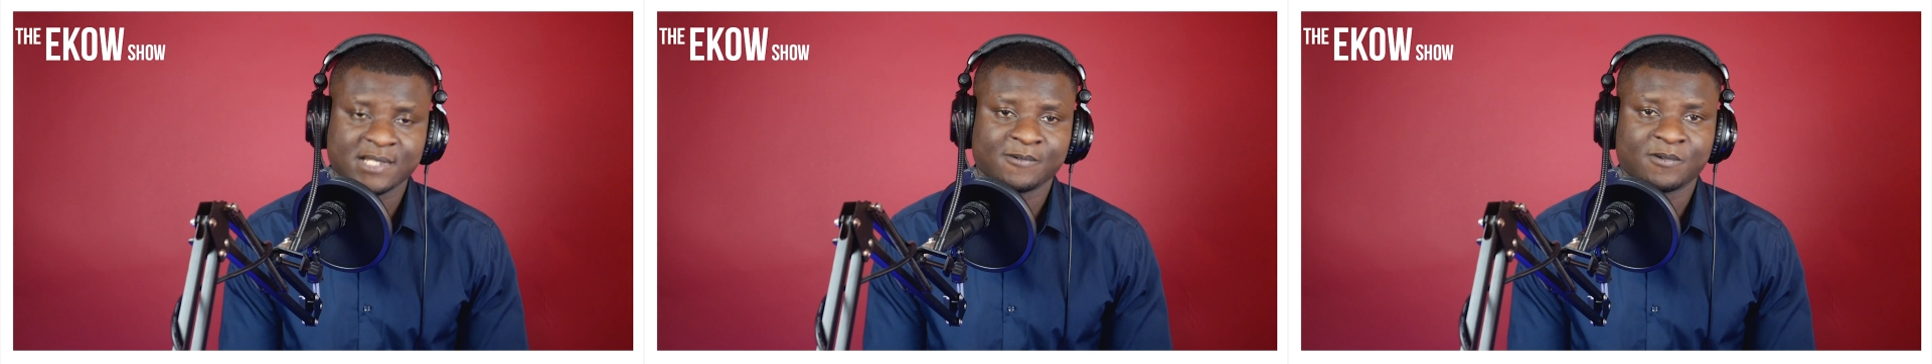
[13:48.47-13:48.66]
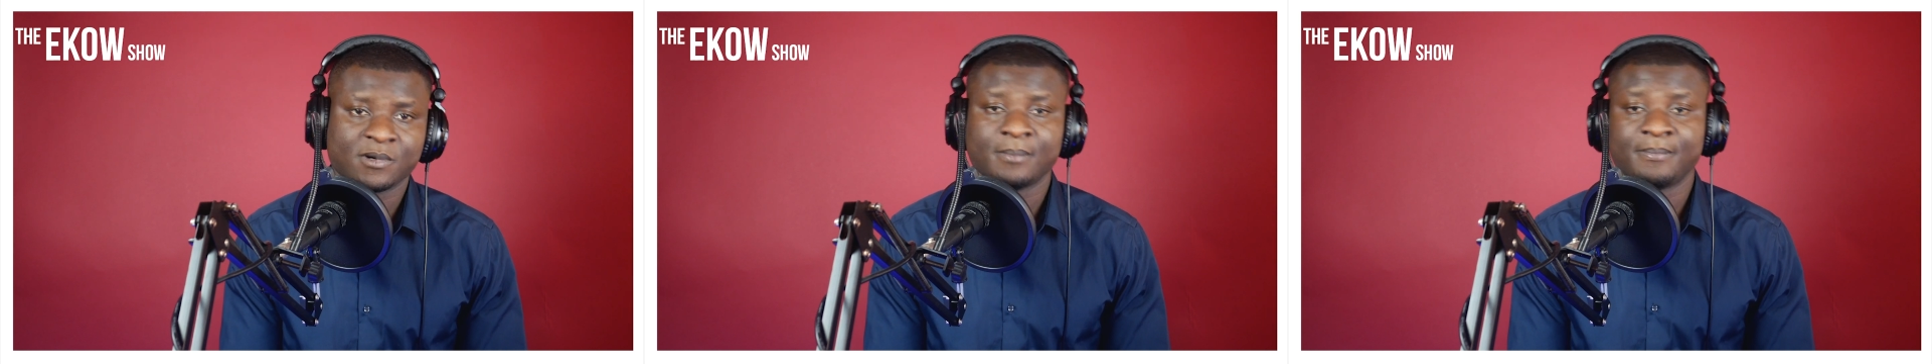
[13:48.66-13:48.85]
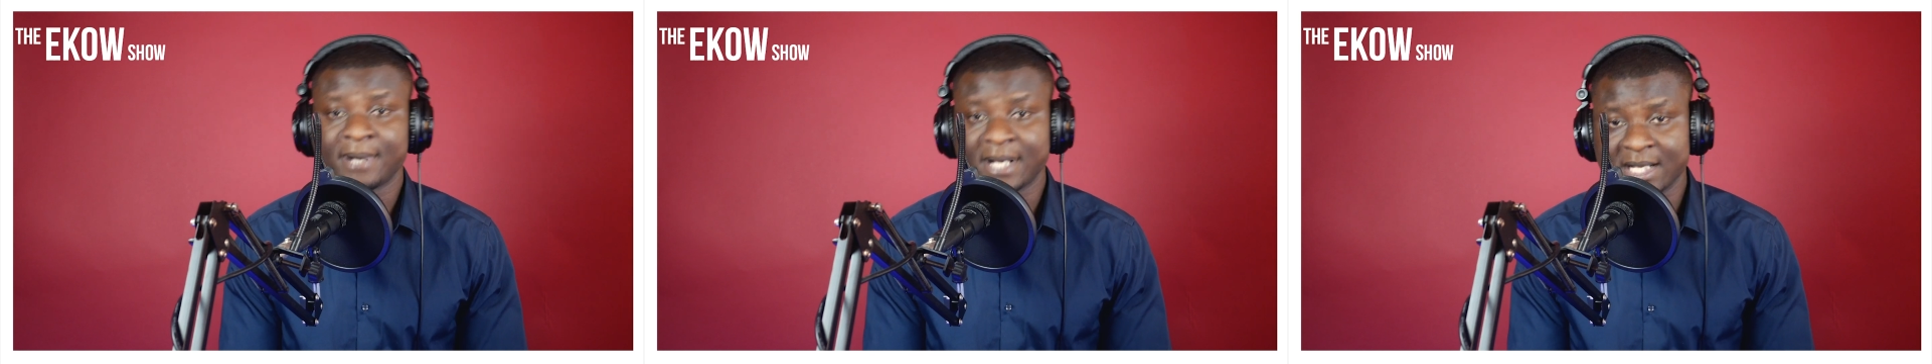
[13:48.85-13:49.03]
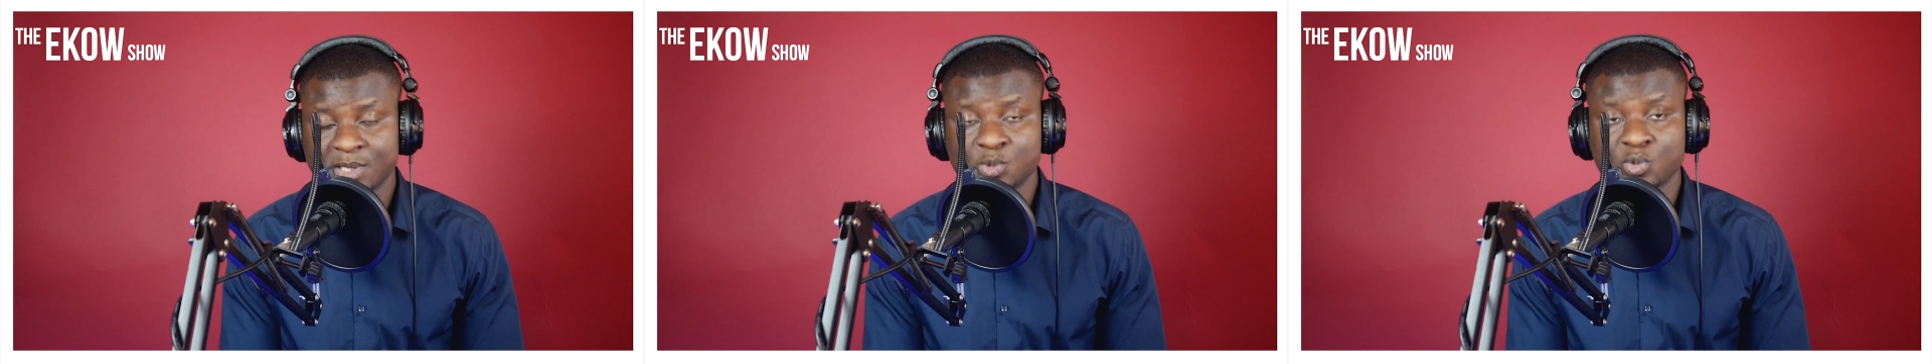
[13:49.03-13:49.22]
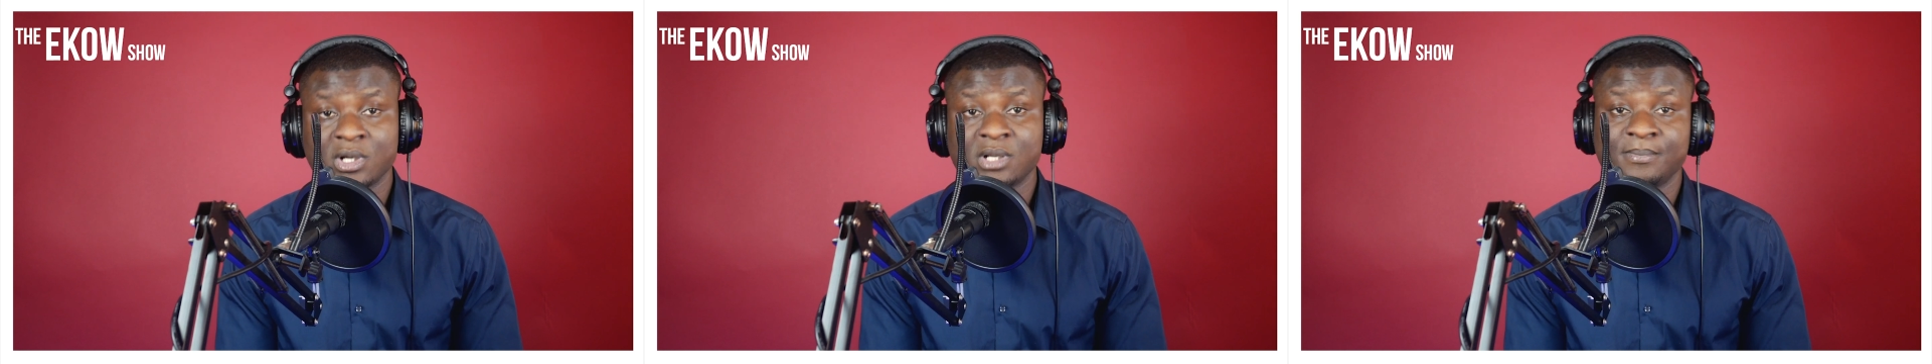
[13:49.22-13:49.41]
from part
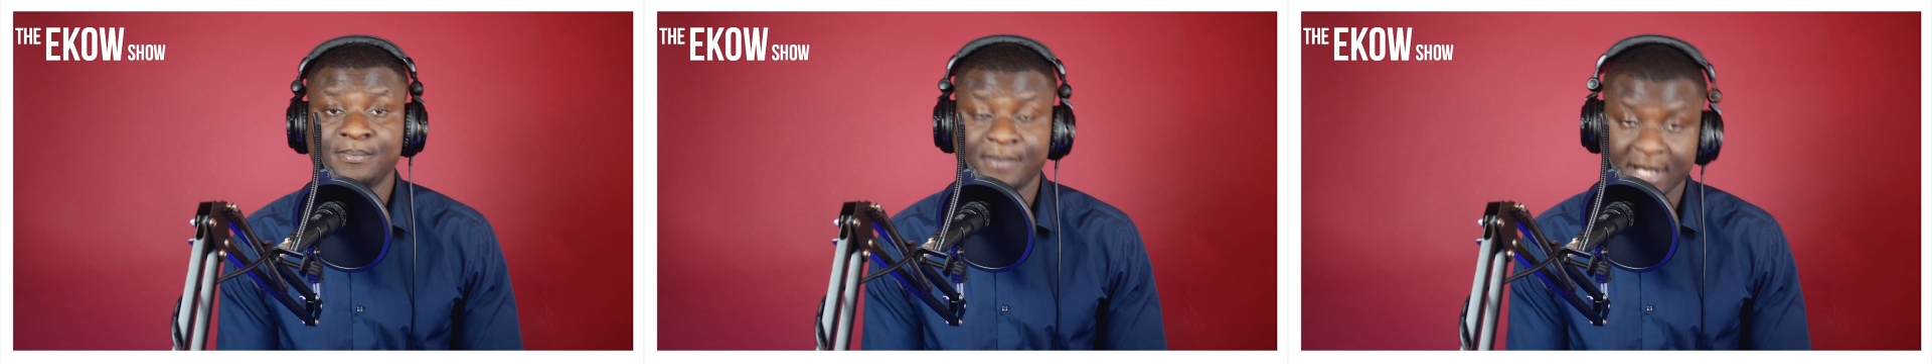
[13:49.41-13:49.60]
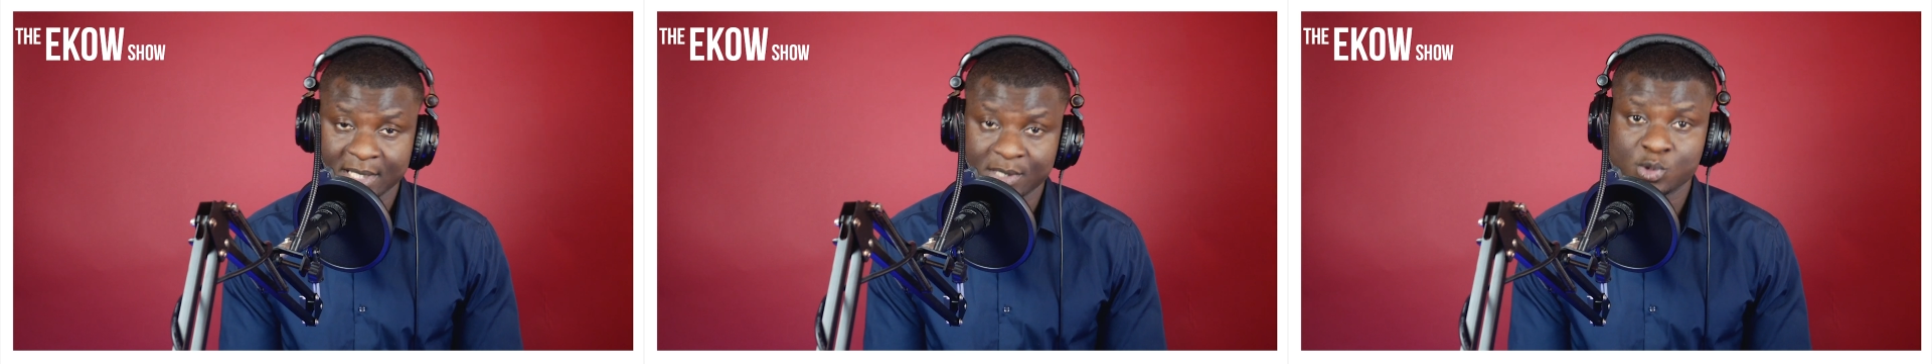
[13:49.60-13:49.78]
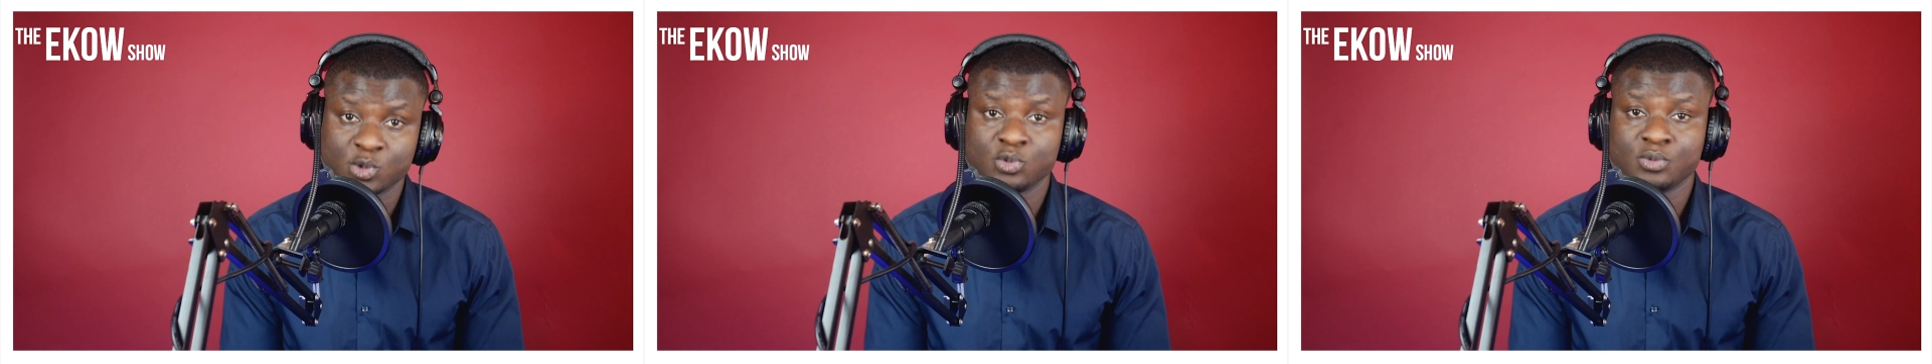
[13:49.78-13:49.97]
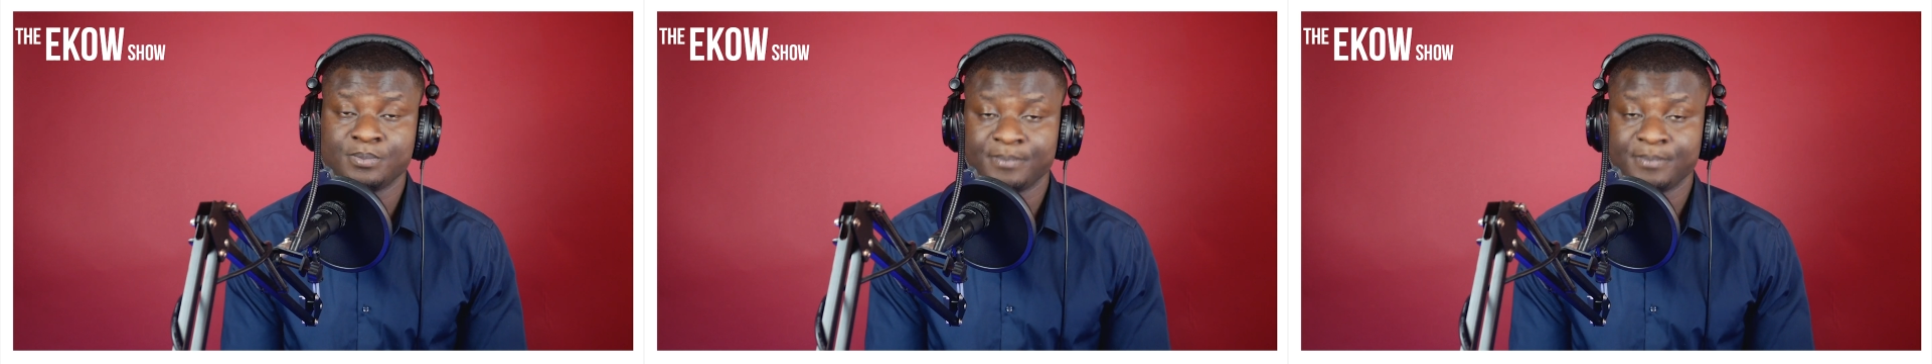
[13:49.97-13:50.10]
1, part 2,